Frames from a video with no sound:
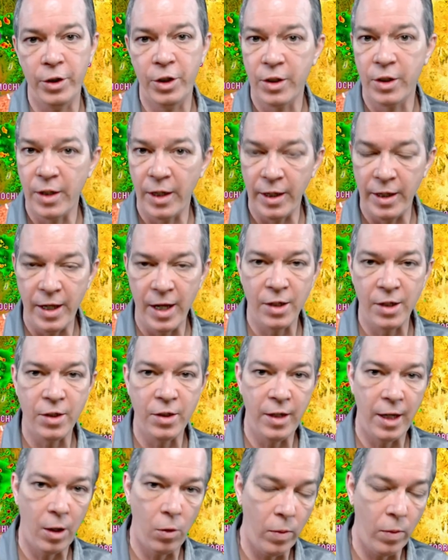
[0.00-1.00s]
Just like
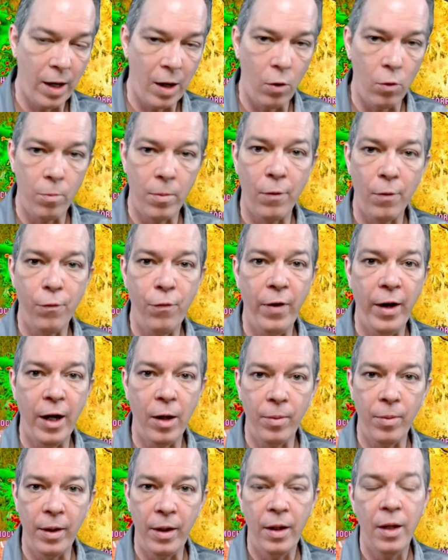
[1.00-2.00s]
yesterday, I went out with my
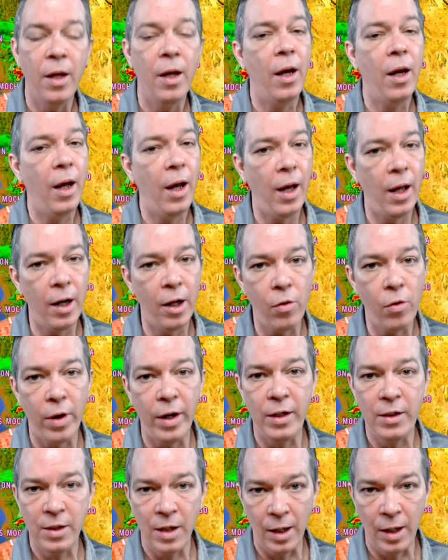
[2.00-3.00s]
family, had a
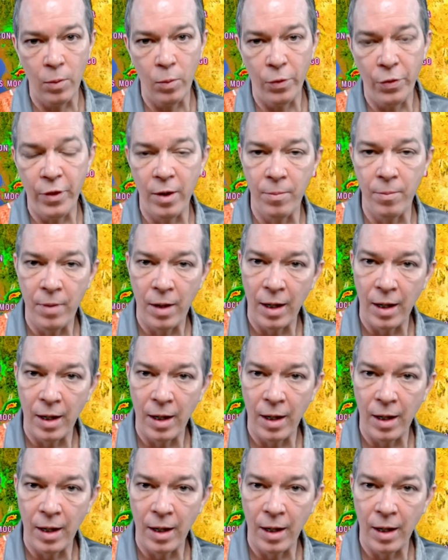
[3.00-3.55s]
great time with them.